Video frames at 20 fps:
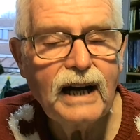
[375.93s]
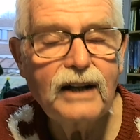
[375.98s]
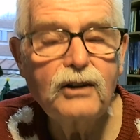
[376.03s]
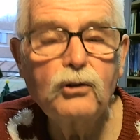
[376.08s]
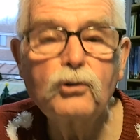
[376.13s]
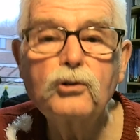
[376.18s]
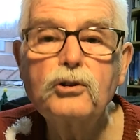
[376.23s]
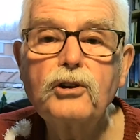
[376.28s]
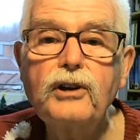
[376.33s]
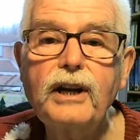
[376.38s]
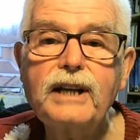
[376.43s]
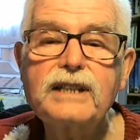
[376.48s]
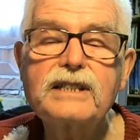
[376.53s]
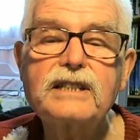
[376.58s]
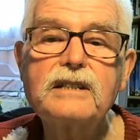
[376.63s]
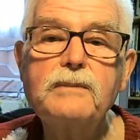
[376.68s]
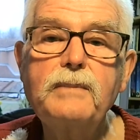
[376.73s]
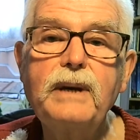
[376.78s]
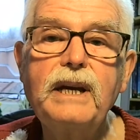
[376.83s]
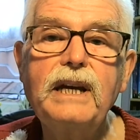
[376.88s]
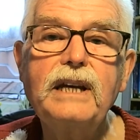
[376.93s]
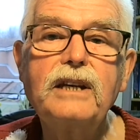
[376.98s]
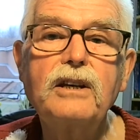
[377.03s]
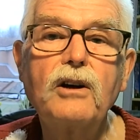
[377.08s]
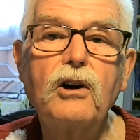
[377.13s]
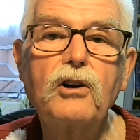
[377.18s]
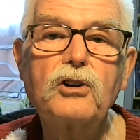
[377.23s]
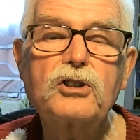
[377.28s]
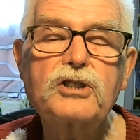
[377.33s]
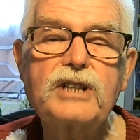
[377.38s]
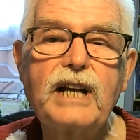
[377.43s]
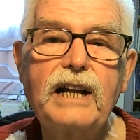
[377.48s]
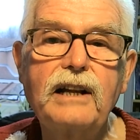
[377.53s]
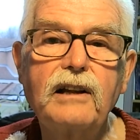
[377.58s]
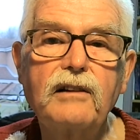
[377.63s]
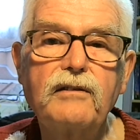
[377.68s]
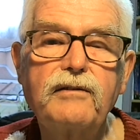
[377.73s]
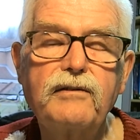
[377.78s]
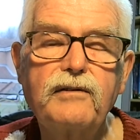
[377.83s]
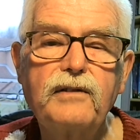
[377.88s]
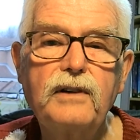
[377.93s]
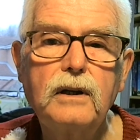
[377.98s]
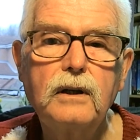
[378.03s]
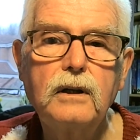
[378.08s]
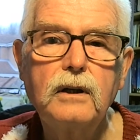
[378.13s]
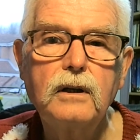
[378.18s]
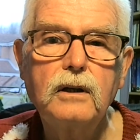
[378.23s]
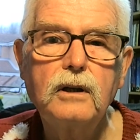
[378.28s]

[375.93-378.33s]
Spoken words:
and underestimate yourself.